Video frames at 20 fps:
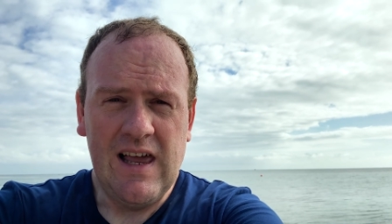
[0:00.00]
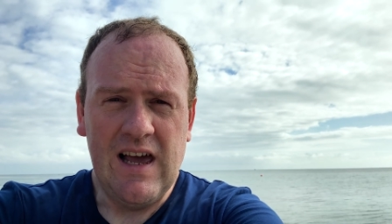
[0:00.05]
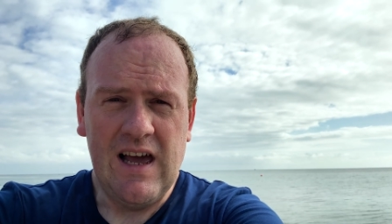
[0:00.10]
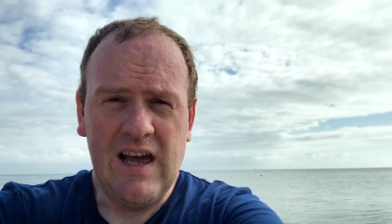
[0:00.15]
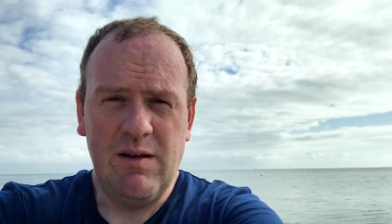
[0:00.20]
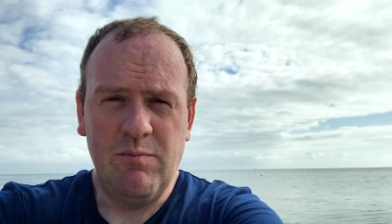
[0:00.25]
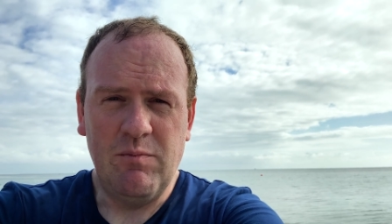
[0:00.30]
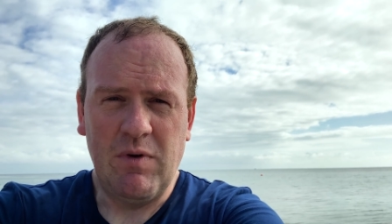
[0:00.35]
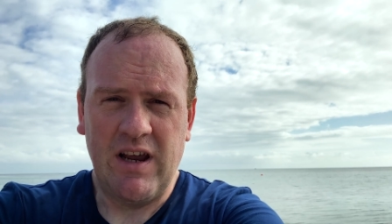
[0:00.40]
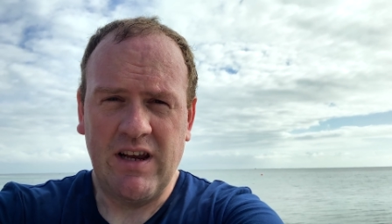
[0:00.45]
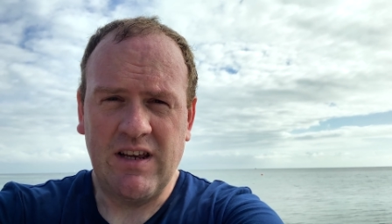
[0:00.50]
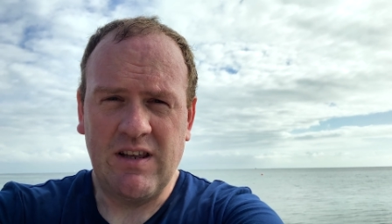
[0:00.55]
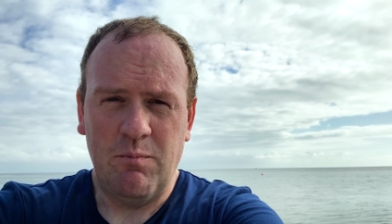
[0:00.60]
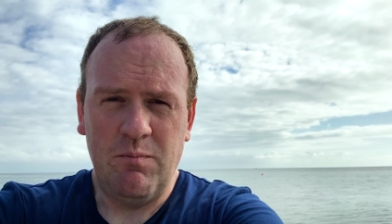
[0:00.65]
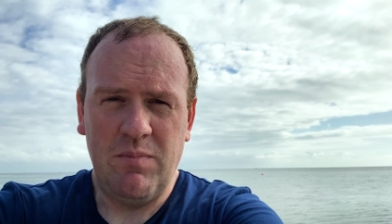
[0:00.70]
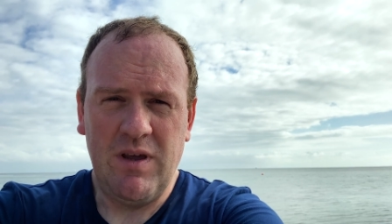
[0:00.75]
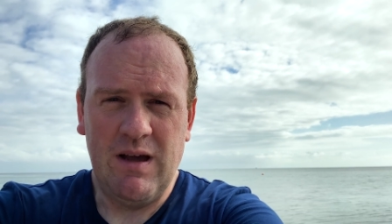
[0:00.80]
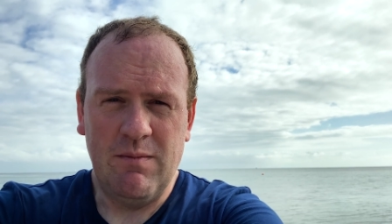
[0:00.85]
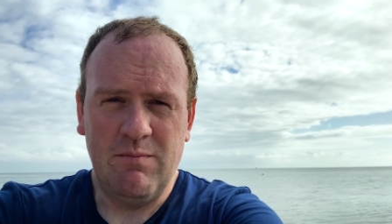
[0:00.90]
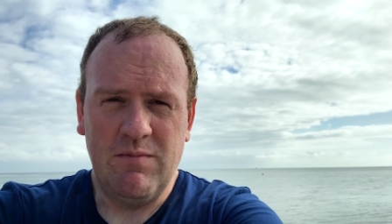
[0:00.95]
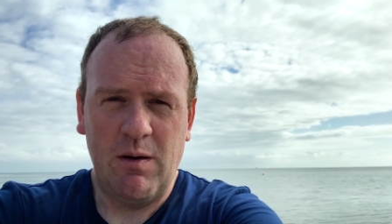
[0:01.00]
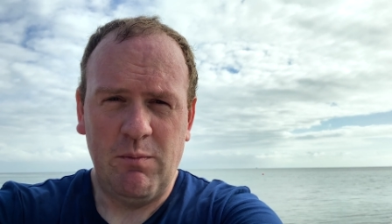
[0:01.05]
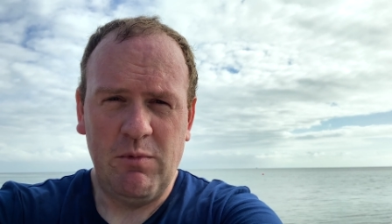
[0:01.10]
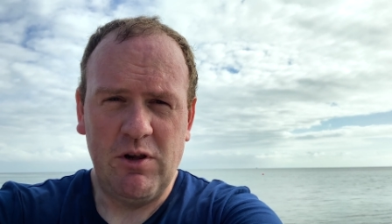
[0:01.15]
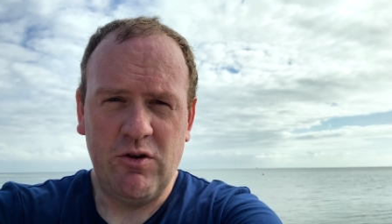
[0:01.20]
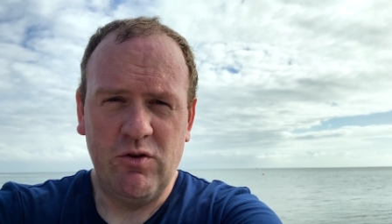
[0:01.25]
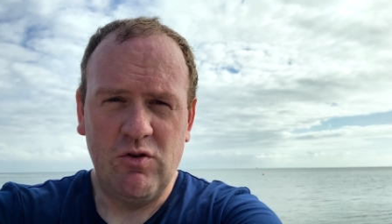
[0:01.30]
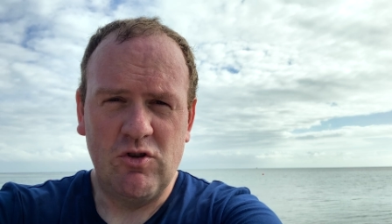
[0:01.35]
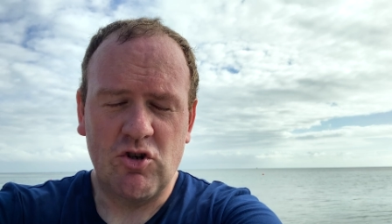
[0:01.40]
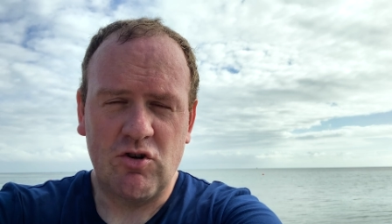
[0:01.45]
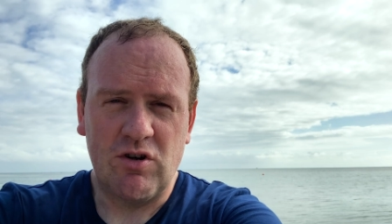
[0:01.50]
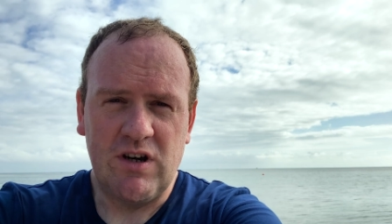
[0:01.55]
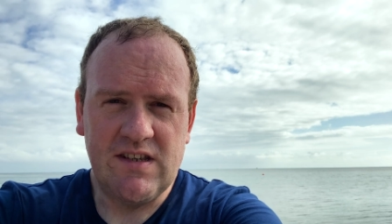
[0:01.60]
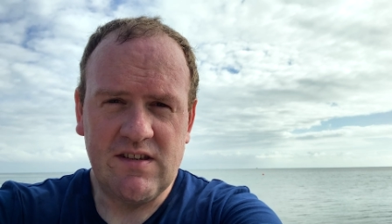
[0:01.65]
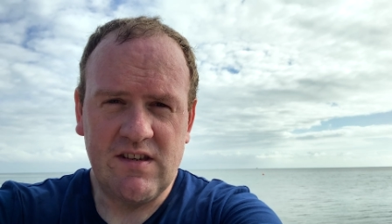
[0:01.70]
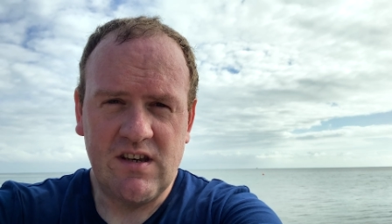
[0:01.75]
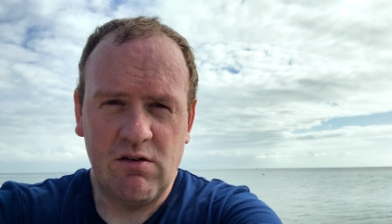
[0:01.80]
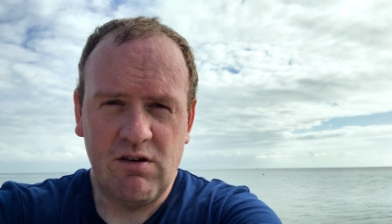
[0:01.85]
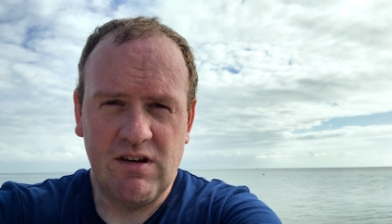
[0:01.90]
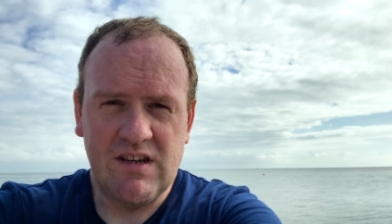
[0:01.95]
Um, like the B M W three
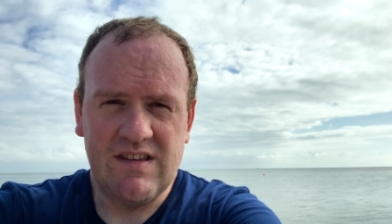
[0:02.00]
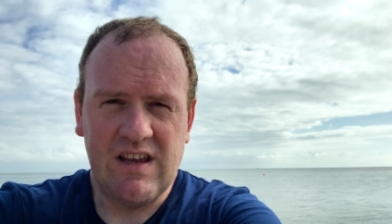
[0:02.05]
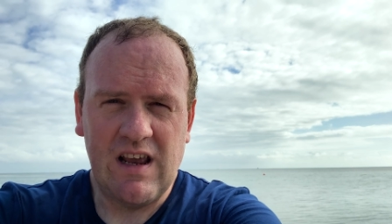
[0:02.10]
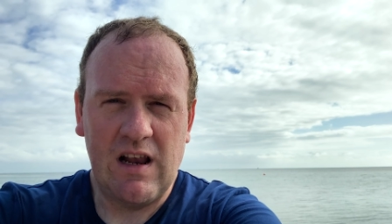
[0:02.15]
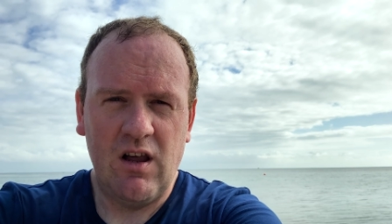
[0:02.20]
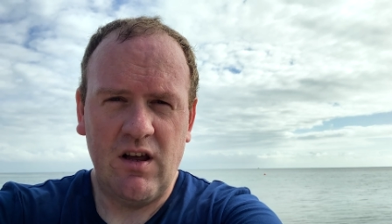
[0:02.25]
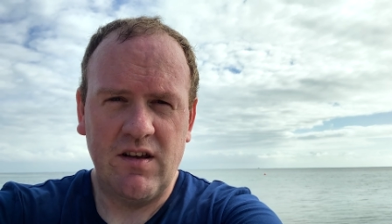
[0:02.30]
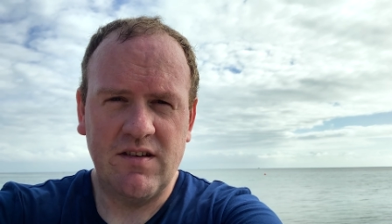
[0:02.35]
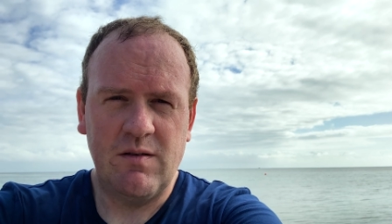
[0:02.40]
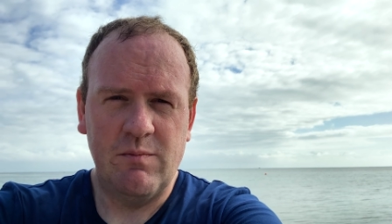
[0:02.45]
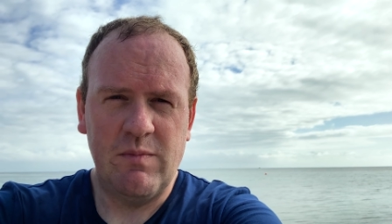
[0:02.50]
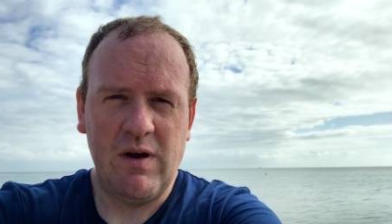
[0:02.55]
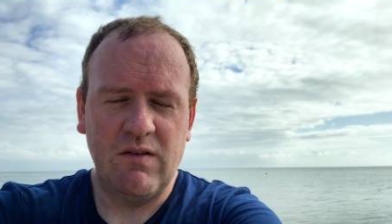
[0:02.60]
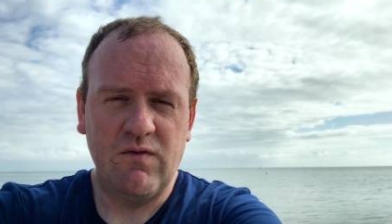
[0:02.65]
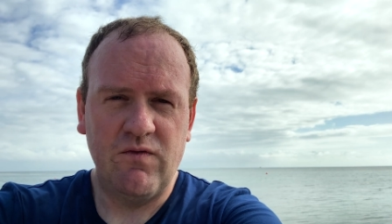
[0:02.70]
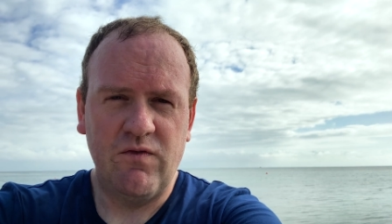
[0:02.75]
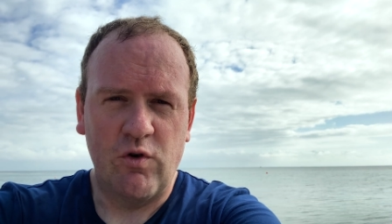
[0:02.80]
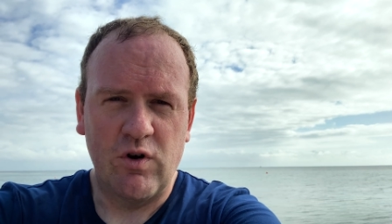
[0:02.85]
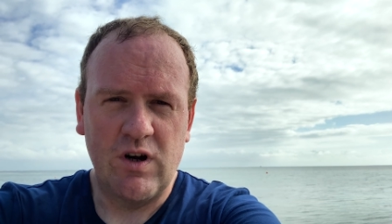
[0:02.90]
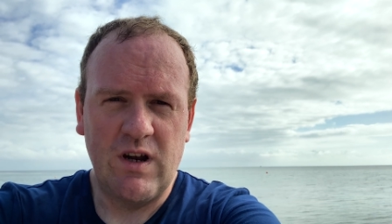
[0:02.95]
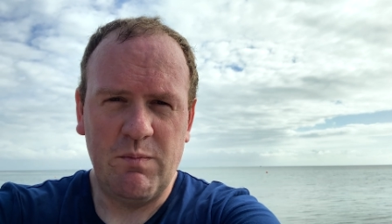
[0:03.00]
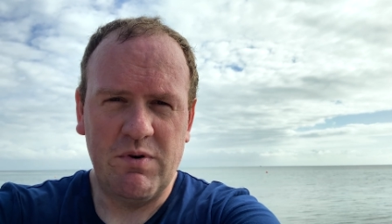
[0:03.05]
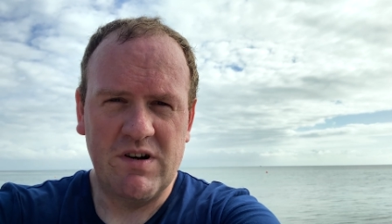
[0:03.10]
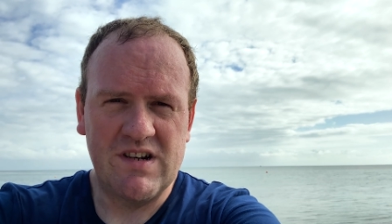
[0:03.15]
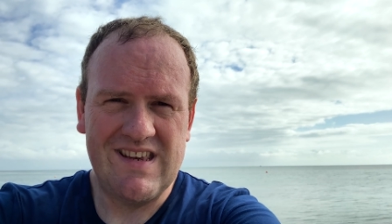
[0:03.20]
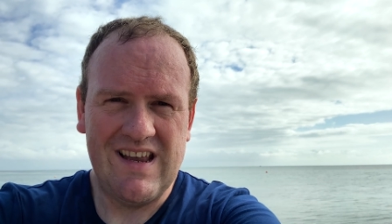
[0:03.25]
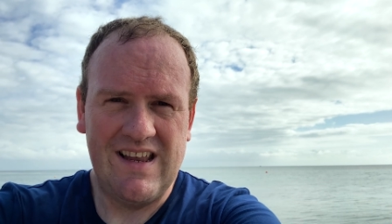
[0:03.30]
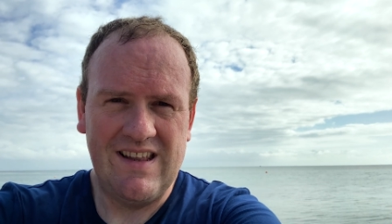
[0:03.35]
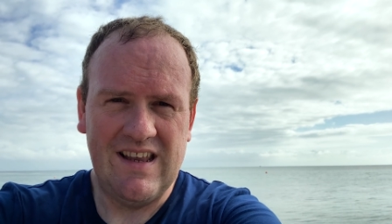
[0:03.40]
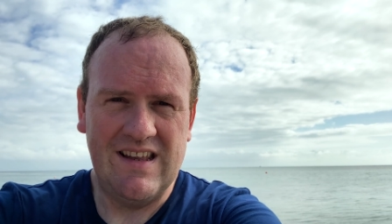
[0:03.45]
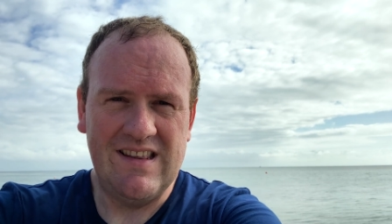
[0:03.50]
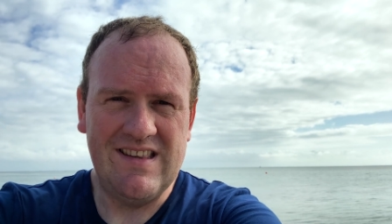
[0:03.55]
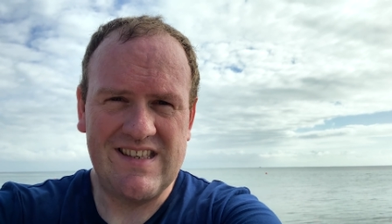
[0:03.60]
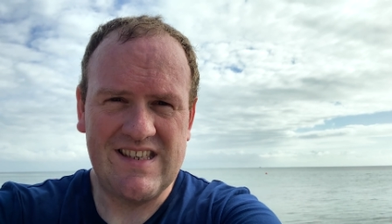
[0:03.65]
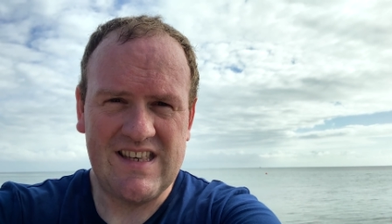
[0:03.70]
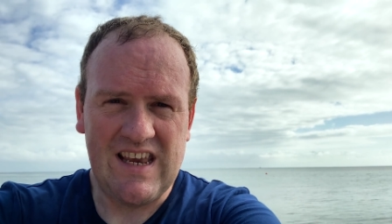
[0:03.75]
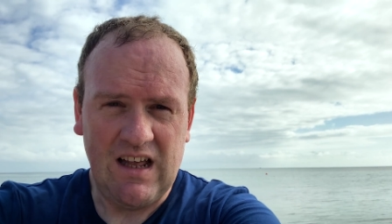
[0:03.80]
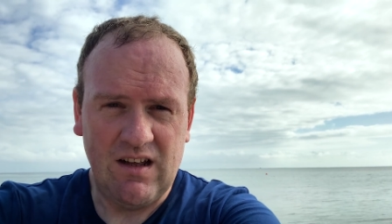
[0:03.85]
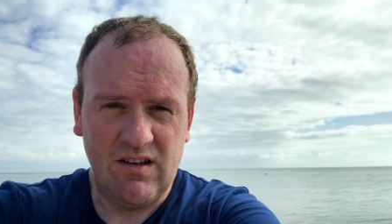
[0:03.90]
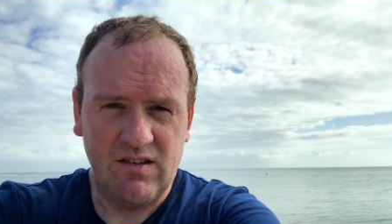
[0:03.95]
series, they lost about forty percent in
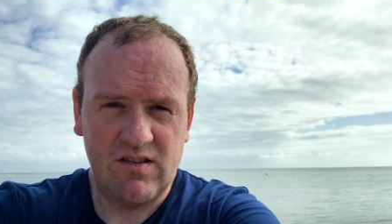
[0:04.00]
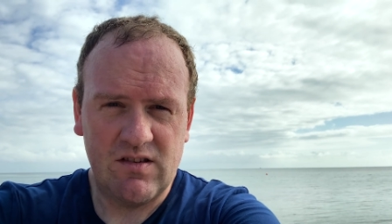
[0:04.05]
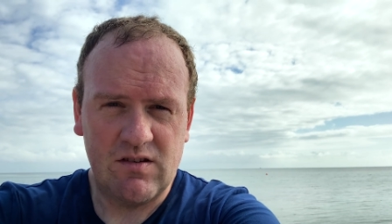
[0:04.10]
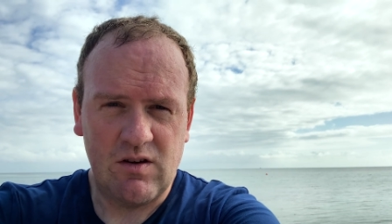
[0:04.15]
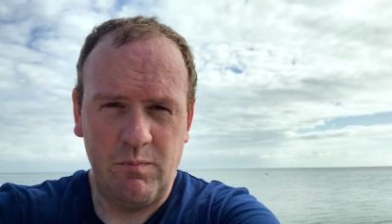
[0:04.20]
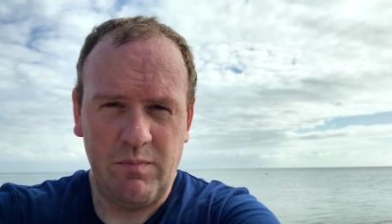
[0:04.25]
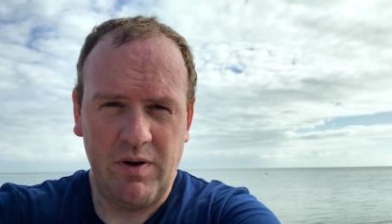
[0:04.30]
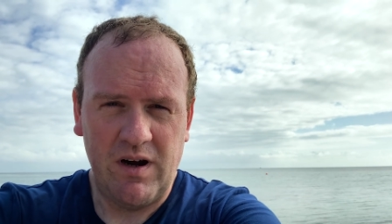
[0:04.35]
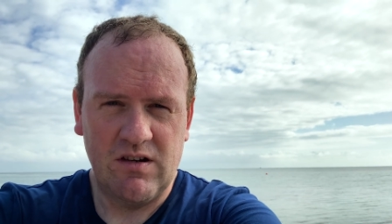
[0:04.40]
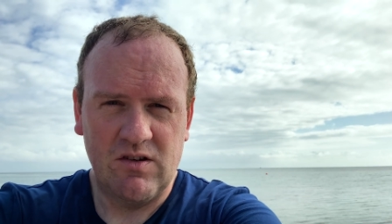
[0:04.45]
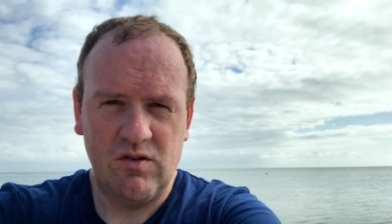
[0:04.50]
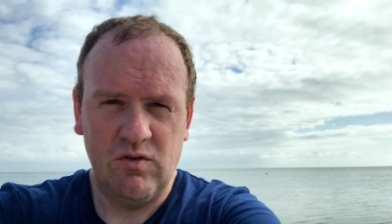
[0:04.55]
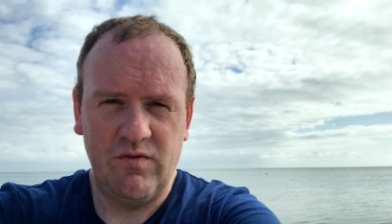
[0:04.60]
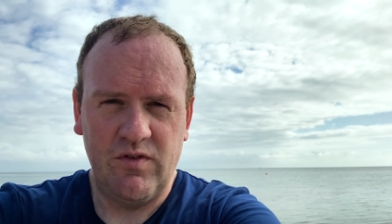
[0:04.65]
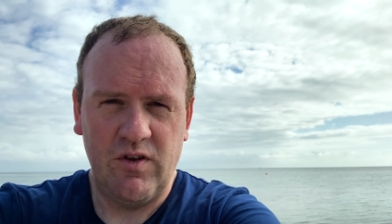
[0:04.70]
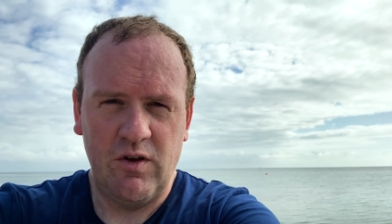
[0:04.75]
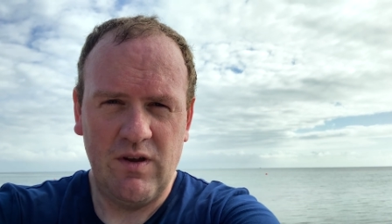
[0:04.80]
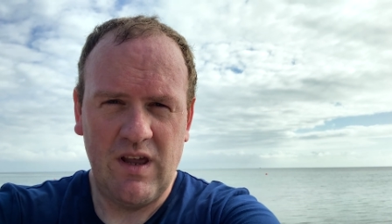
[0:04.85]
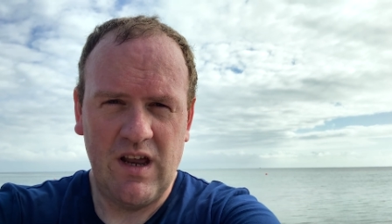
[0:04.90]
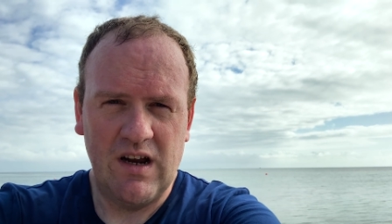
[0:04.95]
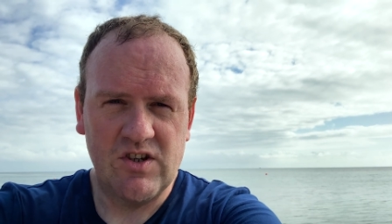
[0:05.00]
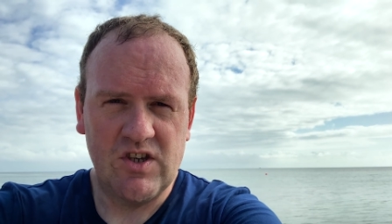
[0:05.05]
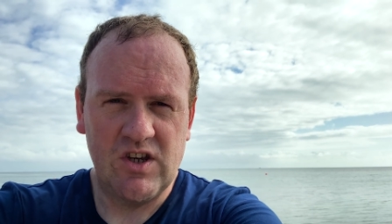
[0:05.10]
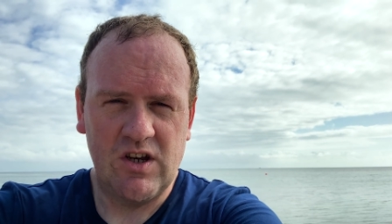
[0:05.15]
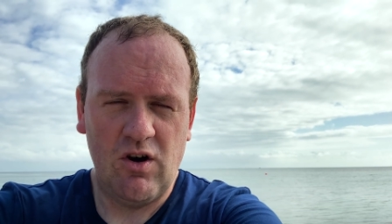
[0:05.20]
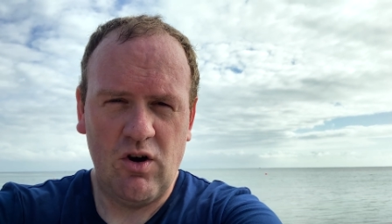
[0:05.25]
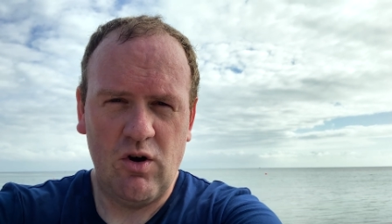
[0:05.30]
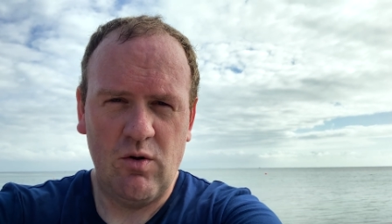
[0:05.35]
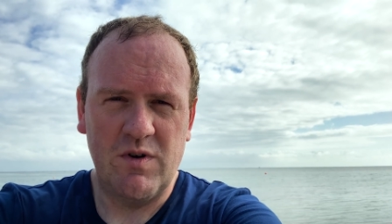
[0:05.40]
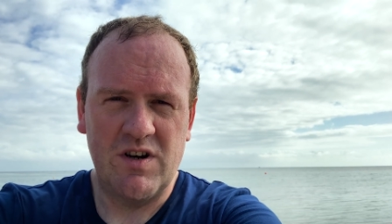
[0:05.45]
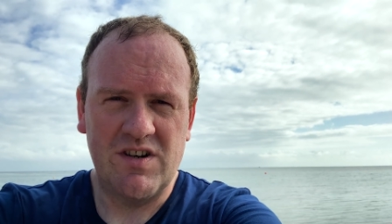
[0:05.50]
sales compared to a few years ago.